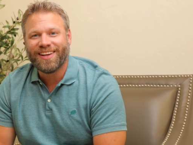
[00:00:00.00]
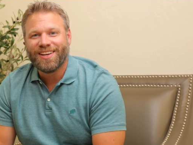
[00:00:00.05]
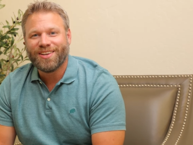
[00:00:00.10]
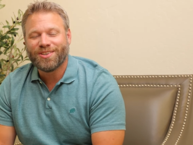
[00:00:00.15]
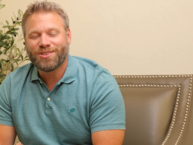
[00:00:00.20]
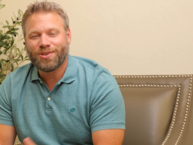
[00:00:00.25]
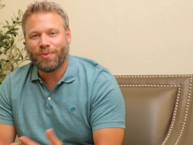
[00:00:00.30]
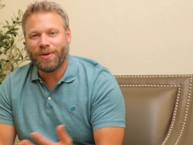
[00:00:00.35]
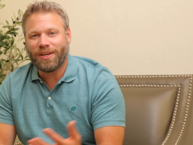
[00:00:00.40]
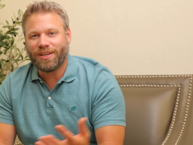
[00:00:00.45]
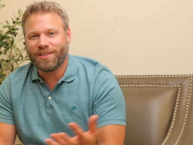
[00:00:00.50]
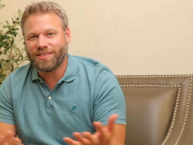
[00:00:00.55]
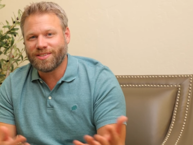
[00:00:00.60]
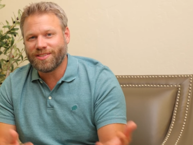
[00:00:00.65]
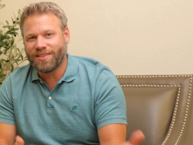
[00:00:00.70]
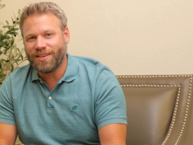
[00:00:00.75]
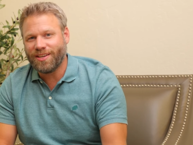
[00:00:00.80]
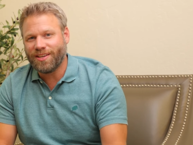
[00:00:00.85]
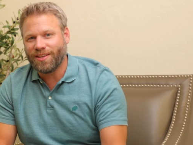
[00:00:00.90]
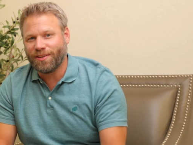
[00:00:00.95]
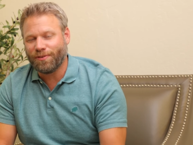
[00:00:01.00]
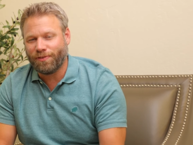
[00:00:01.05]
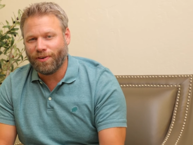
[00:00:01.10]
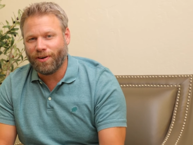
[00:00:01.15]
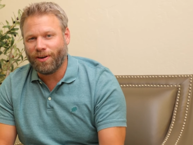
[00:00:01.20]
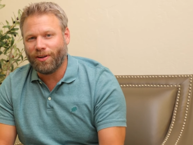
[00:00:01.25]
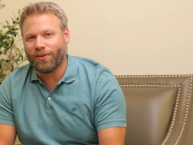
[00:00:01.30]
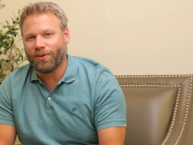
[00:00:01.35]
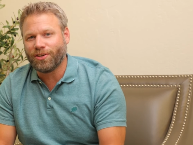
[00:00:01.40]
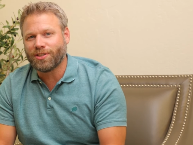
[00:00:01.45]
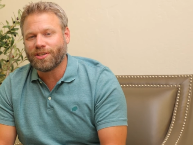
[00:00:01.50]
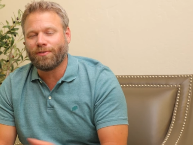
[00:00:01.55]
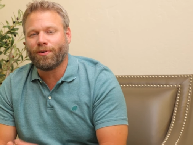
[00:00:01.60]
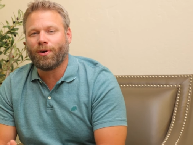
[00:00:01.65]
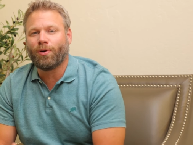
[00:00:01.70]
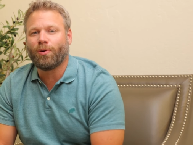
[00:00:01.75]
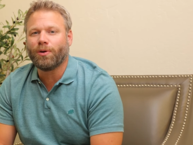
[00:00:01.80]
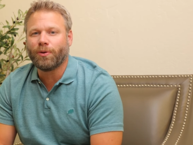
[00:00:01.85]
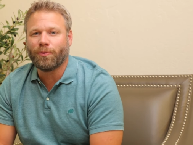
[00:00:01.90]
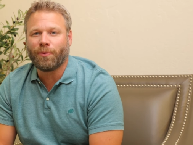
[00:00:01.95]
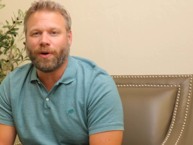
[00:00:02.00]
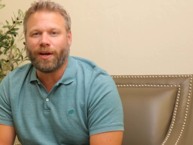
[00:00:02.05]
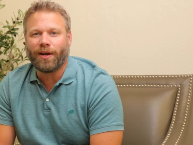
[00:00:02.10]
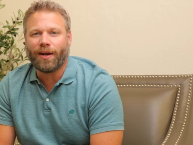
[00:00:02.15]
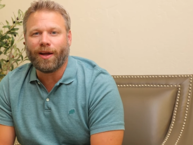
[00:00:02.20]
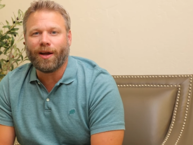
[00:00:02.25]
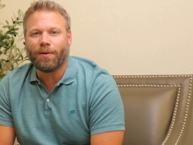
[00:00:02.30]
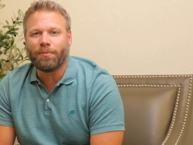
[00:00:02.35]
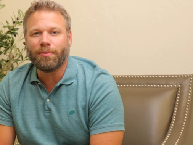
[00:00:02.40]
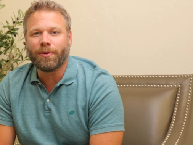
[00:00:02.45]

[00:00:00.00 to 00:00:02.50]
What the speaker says: So we can see the fallenness of our world right now,